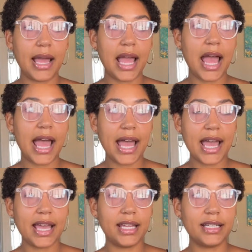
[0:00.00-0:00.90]

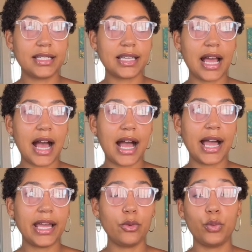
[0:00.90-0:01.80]
and
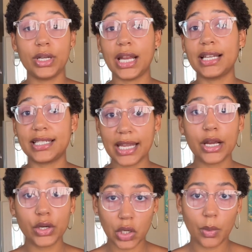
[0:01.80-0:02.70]
I would
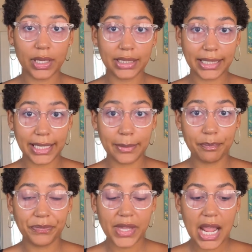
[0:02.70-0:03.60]
dare go on a
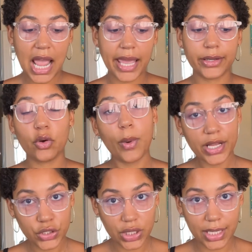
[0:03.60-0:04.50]
limb and
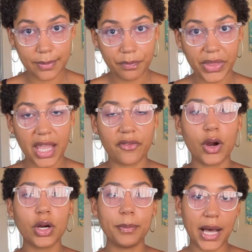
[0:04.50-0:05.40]
question if
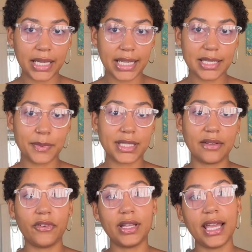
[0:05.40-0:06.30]
her body,
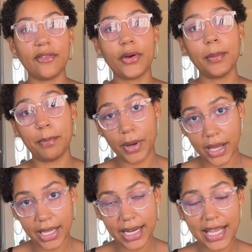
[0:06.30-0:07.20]
specifically if her butt,